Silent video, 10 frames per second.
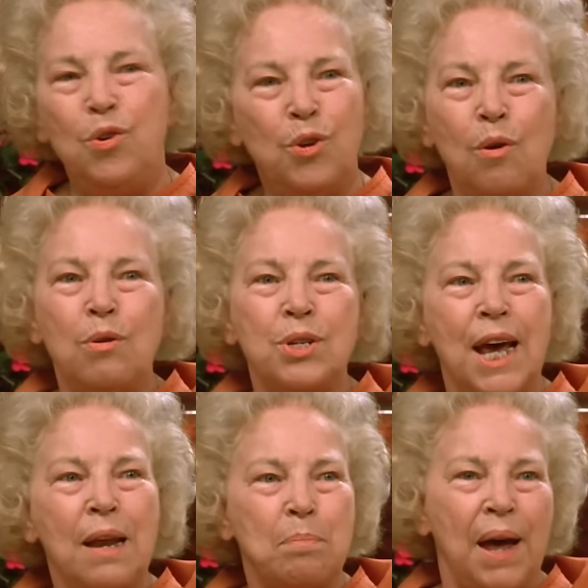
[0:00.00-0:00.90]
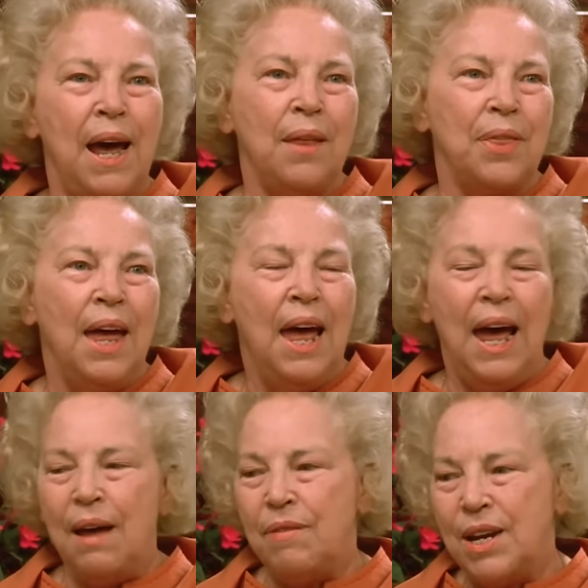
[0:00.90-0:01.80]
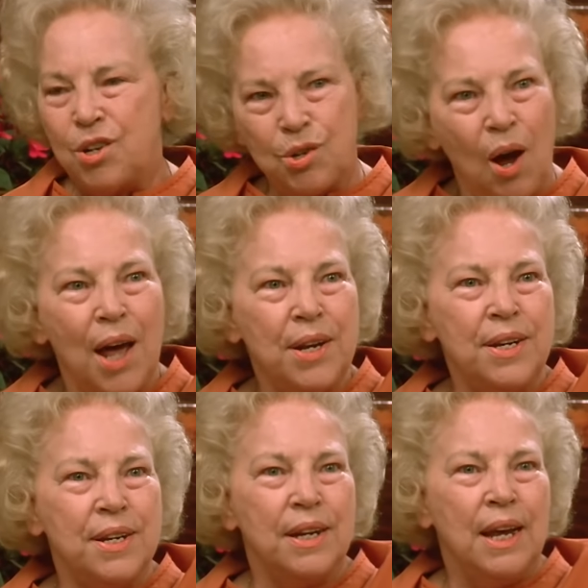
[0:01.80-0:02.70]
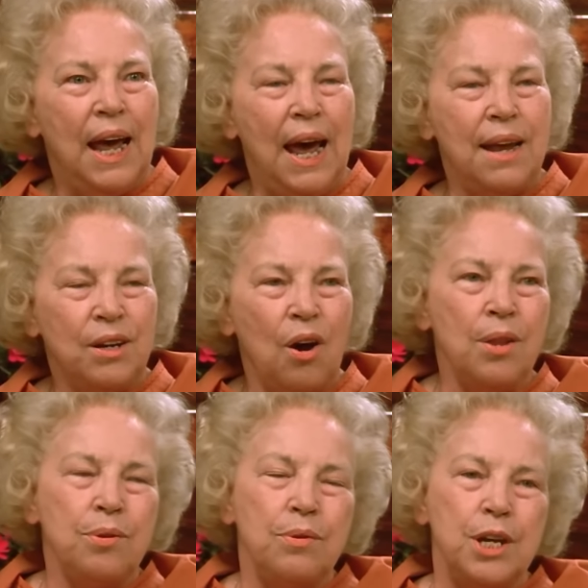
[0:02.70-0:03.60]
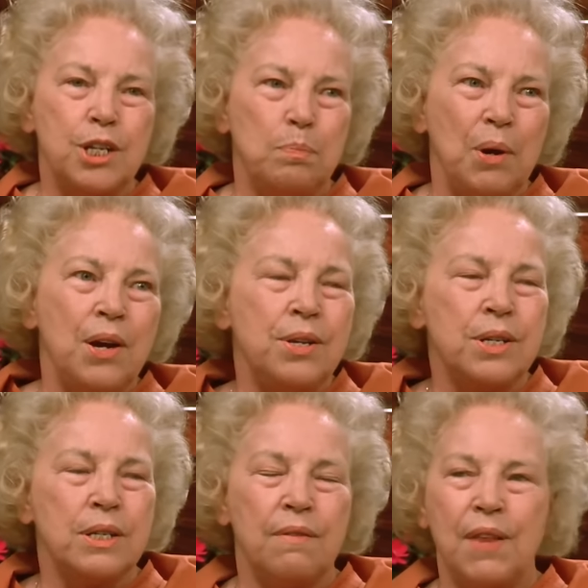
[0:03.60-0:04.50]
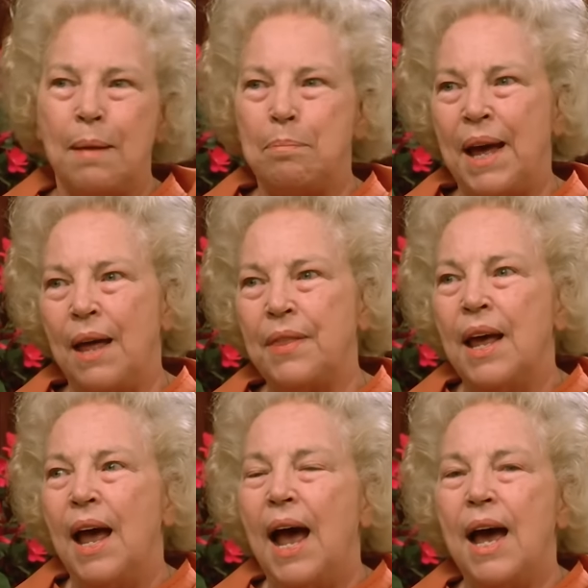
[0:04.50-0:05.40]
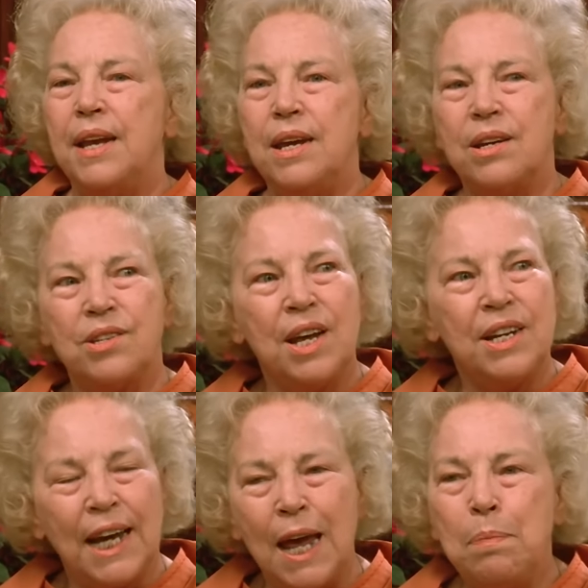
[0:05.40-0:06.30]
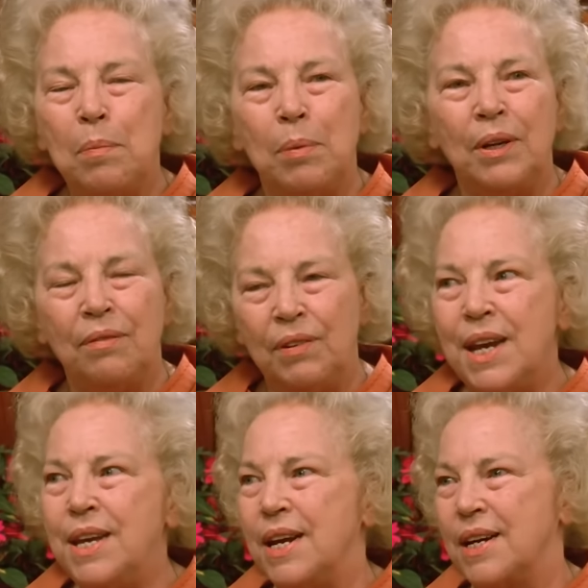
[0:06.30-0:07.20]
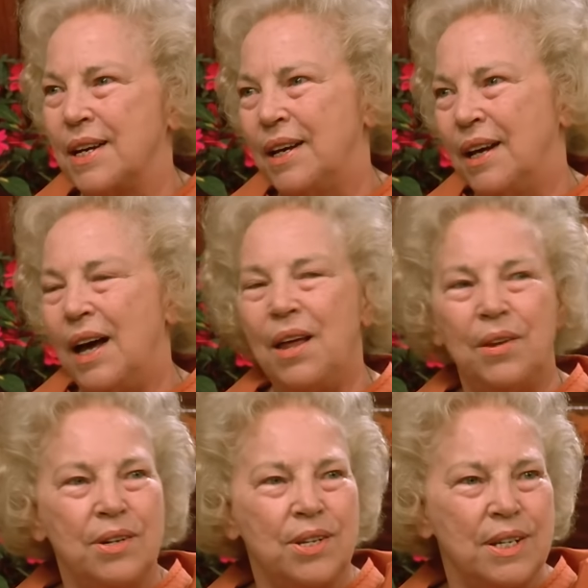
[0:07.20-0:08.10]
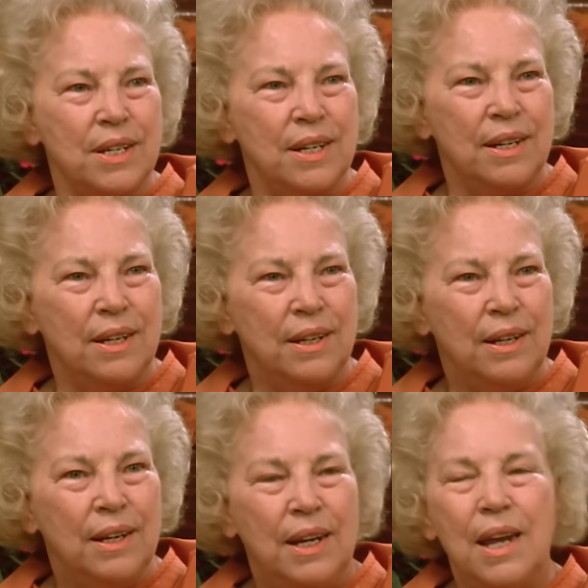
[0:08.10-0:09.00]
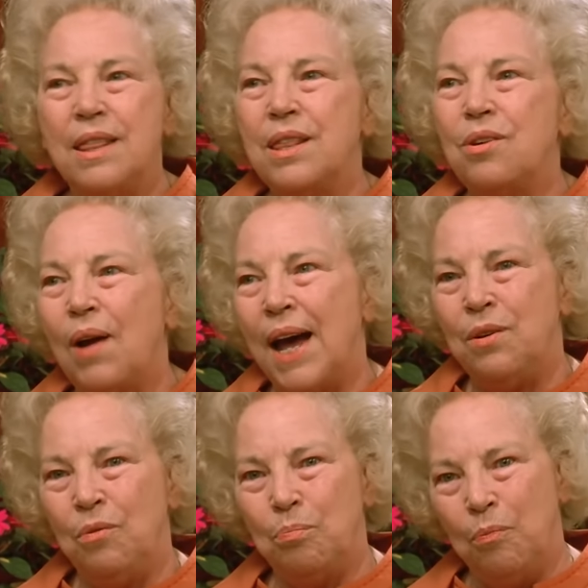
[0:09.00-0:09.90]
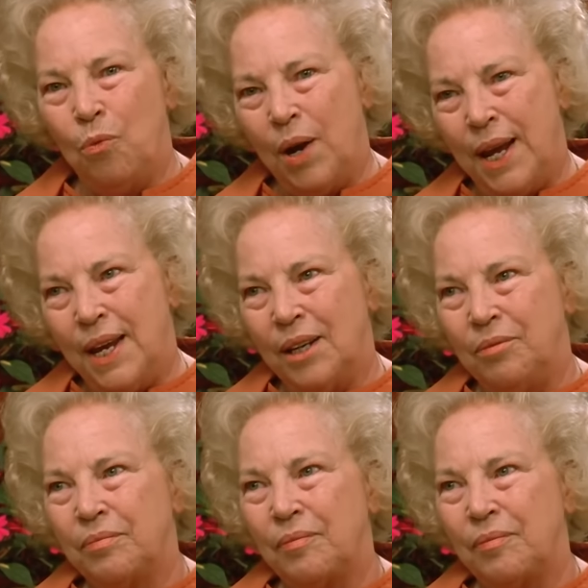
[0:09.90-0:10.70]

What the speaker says: who knows that path, having trod it and gone through the experiences of that path, and he is then capable of leading others in the right way.